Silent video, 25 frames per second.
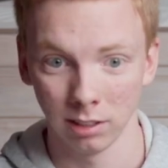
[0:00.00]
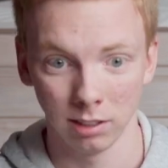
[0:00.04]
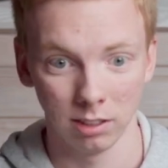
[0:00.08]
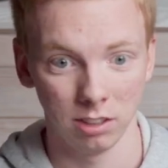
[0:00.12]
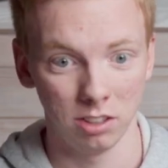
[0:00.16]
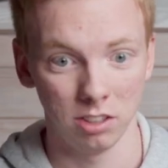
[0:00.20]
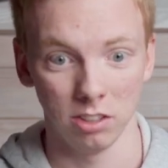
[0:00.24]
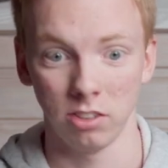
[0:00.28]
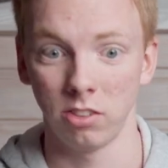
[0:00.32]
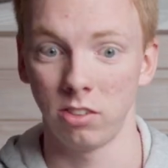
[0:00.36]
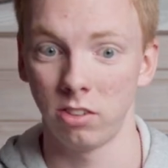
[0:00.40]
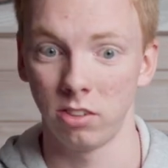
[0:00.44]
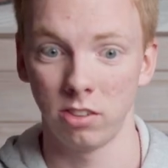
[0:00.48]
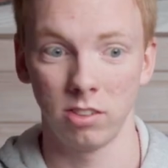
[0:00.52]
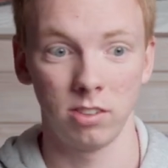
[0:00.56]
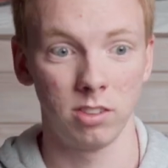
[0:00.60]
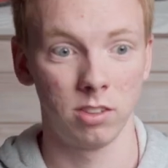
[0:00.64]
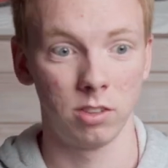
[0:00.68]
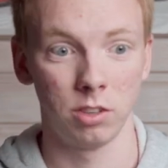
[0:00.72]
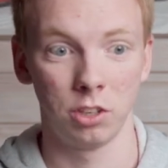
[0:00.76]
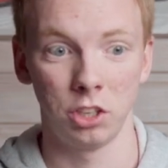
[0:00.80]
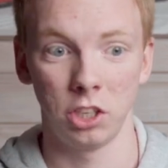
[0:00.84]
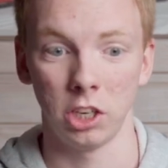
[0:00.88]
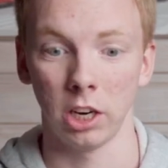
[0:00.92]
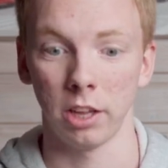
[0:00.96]
Just
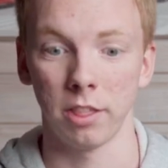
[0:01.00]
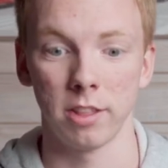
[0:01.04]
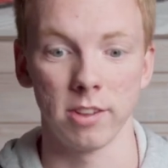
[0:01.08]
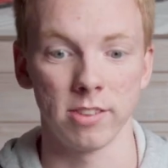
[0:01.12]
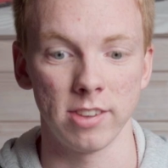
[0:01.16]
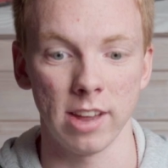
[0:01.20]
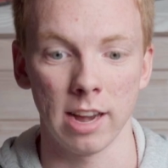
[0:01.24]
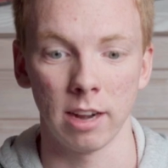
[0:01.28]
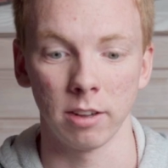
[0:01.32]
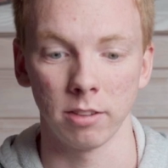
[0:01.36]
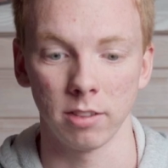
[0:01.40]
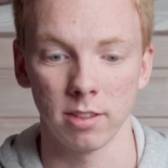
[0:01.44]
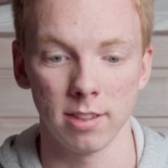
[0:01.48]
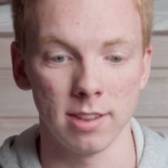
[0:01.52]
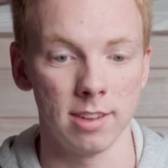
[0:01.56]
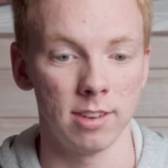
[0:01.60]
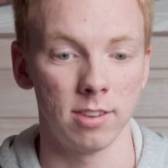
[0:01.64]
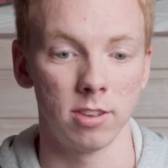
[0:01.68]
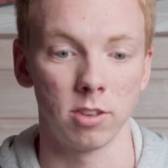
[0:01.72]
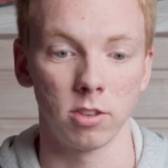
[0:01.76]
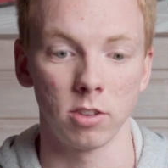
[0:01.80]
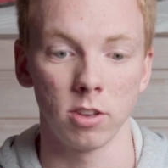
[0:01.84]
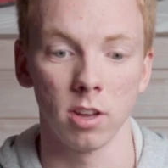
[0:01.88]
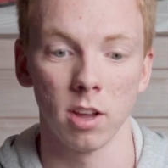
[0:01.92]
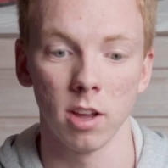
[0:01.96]
check this out. This
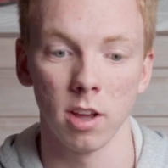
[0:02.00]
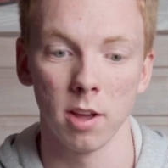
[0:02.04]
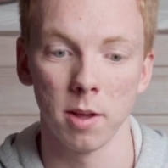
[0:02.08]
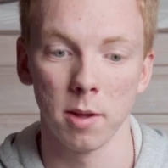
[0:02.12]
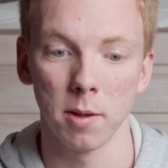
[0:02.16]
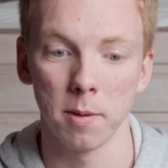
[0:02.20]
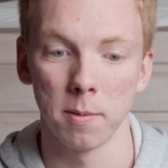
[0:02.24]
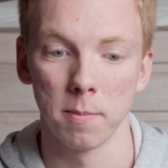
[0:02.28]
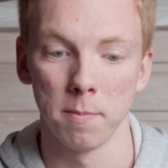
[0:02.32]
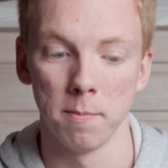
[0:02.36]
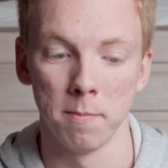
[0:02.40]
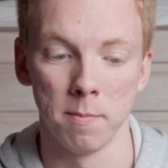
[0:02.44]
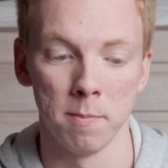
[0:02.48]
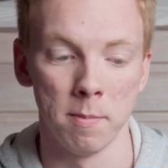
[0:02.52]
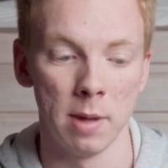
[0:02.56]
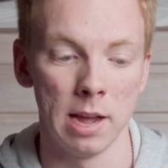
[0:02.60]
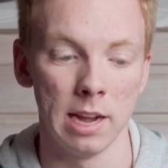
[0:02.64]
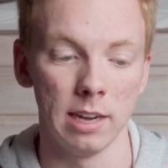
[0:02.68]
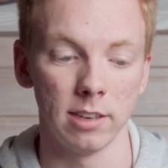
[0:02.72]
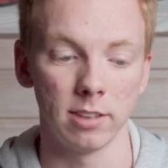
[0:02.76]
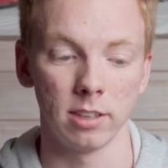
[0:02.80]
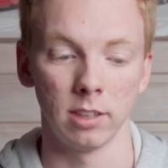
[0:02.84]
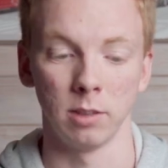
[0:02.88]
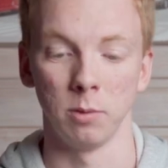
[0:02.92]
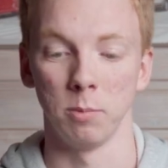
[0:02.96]
is
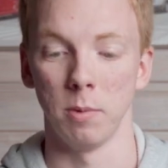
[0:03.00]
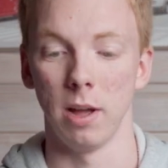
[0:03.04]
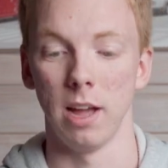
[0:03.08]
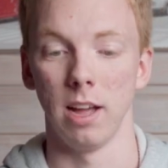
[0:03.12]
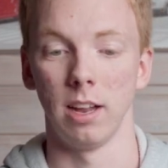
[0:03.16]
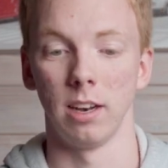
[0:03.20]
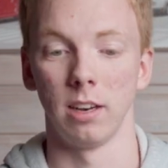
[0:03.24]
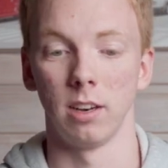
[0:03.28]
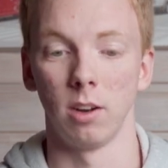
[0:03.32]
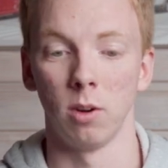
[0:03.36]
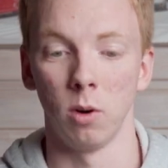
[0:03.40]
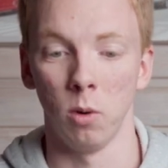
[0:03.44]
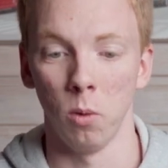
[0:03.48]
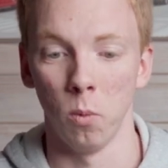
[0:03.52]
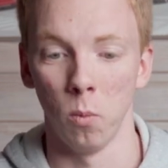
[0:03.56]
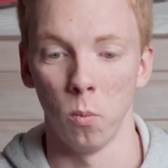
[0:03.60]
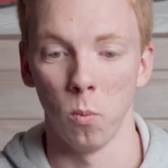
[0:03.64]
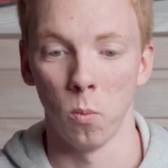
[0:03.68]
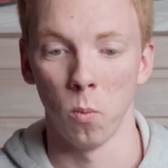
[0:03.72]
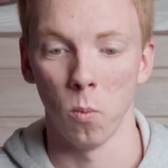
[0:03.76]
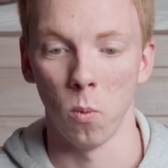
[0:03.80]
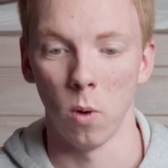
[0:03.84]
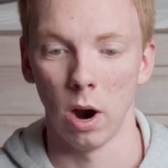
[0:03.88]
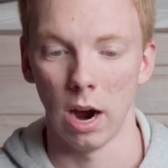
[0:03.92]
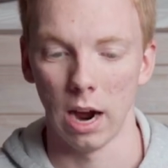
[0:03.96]
amazing, man. Oh,
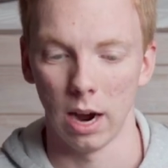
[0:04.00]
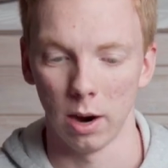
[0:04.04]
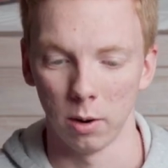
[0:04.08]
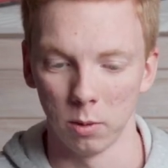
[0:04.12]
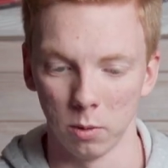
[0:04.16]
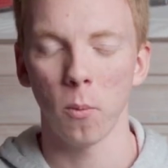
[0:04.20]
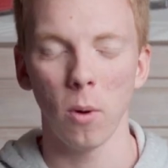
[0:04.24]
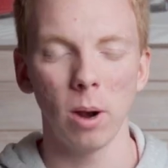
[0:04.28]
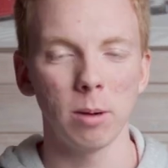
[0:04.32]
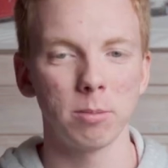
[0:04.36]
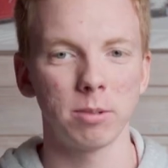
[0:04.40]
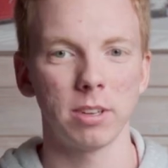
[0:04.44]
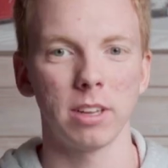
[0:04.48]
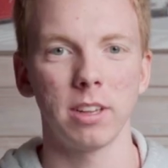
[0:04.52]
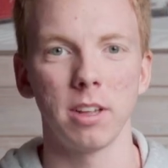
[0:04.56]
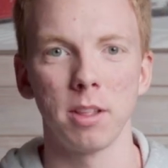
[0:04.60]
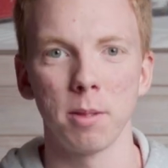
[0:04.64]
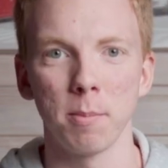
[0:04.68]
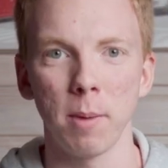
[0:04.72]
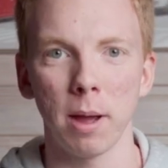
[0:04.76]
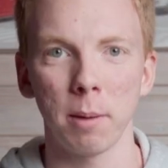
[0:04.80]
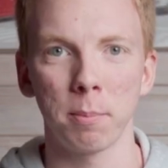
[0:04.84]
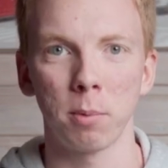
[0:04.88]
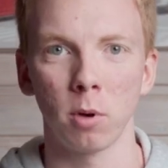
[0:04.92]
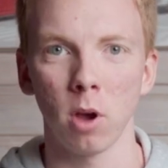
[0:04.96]
wow. While I'm setting the
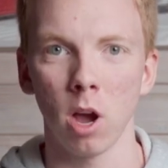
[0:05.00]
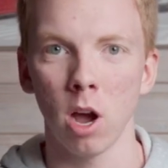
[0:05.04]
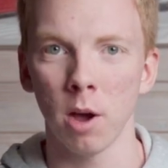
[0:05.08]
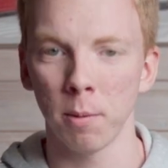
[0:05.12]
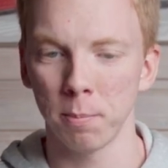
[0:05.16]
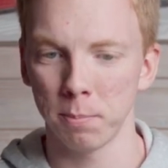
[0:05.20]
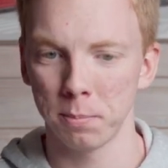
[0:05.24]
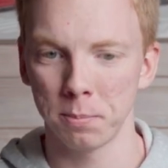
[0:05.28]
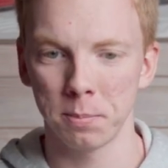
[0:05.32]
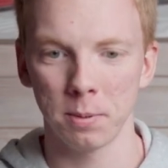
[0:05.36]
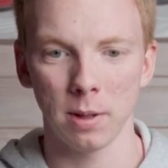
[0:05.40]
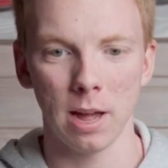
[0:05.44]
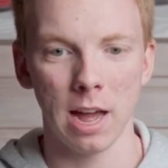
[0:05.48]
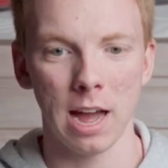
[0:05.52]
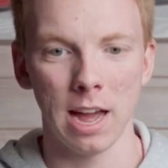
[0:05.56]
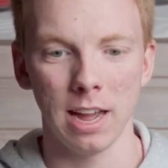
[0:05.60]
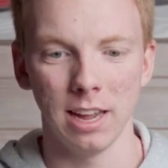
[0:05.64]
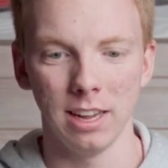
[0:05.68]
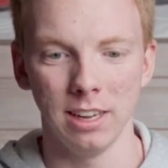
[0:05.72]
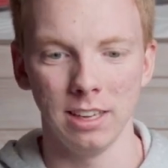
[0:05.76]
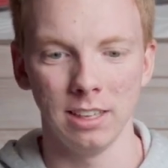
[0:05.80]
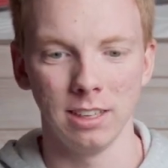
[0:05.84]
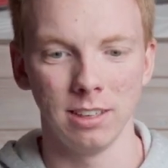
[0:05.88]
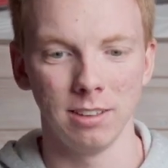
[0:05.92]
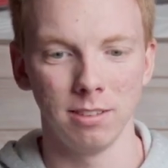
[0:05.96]
MacBook up,
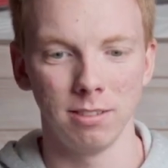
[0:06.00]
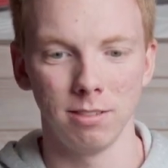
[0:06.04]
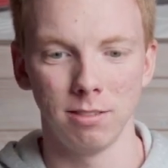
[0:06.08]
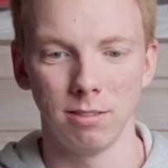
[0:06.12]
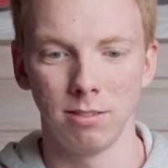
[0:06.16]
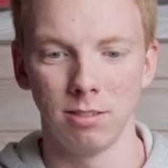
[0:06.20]
I